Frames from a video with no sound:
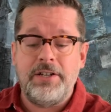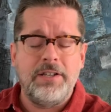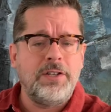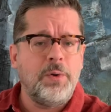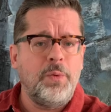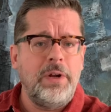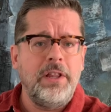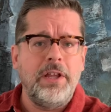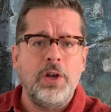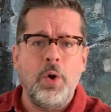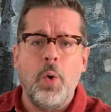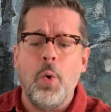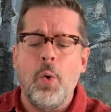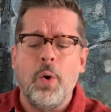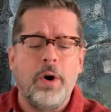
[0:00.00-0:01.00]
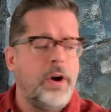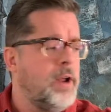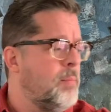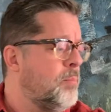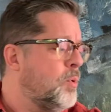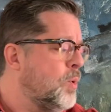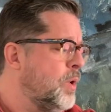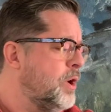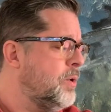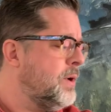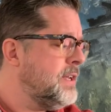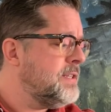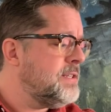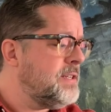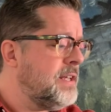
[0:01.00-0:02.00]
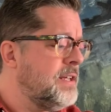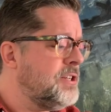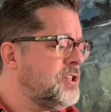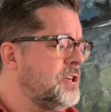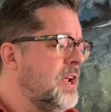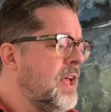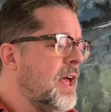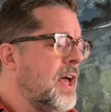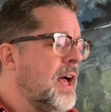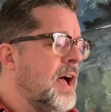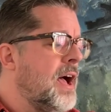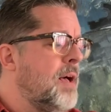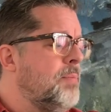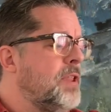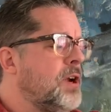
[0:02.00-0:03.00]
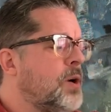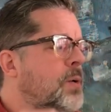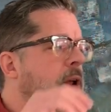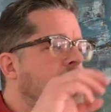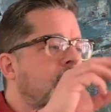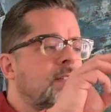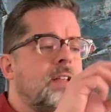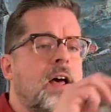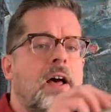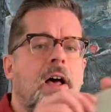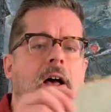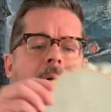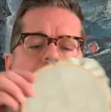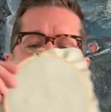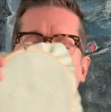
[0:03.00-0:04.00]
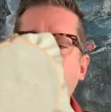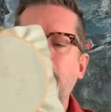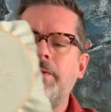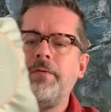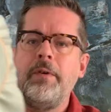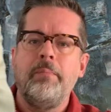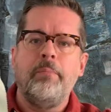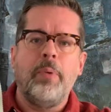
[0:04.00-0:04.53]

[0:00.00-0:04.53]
It's a really core embroidery stitch um, that creates a beautiful,